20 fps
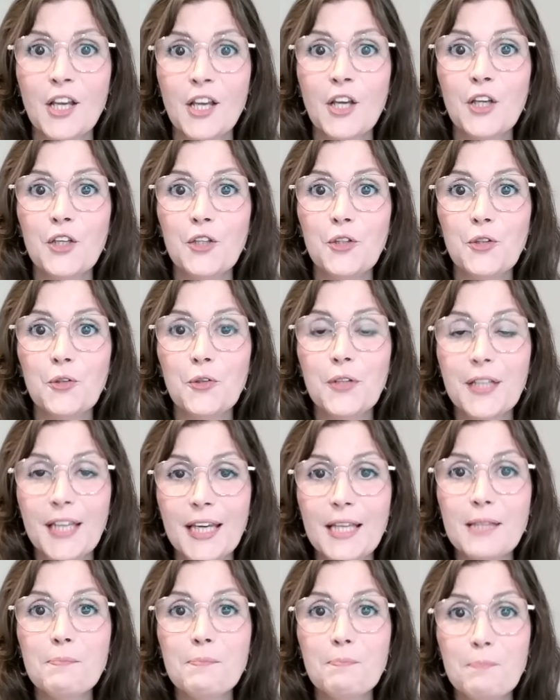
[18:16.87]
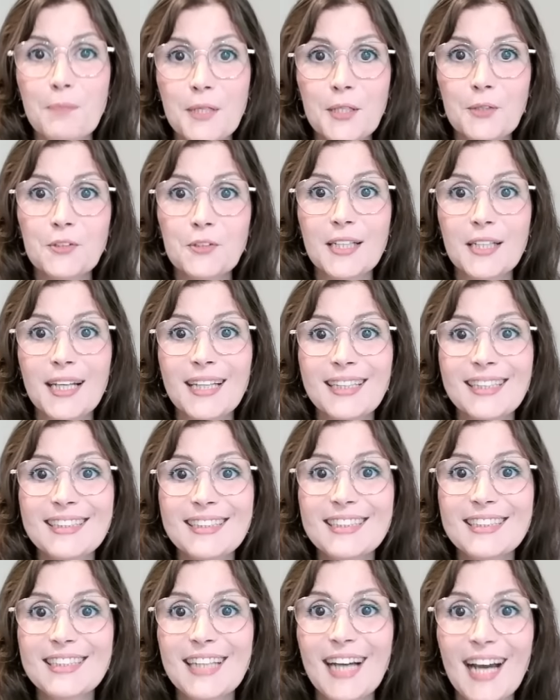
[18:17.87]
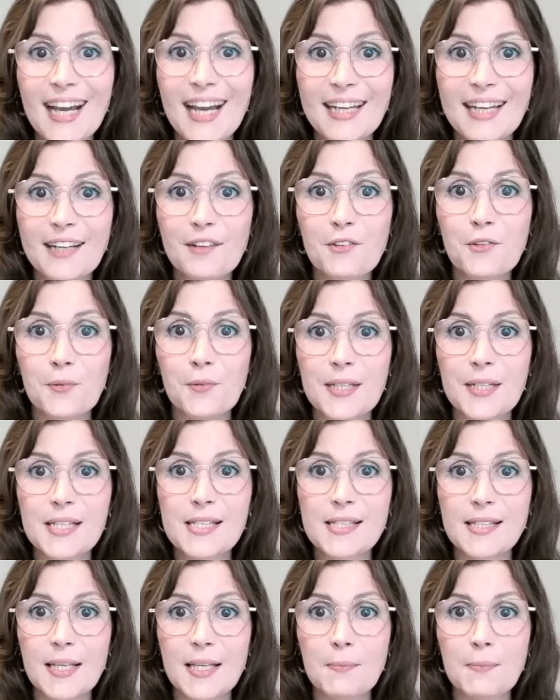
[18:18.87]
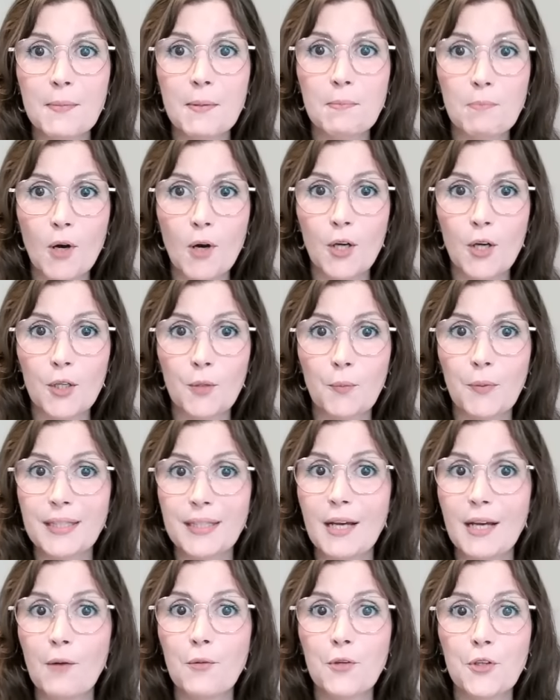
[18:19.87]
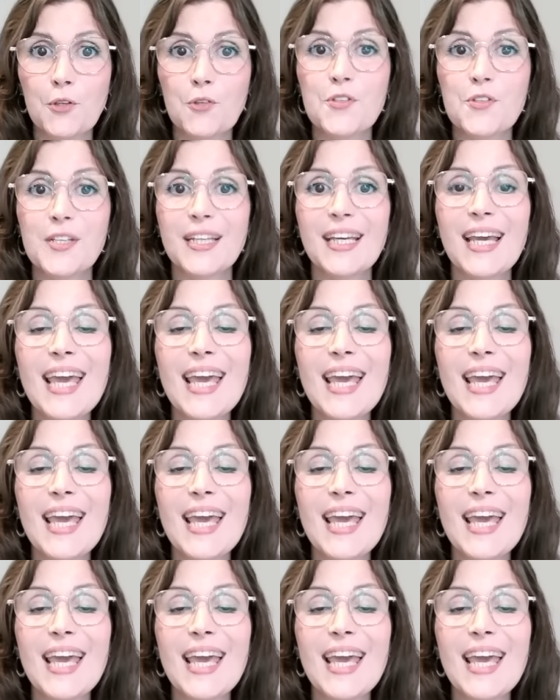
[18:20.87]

You can build an entire three-statement model without using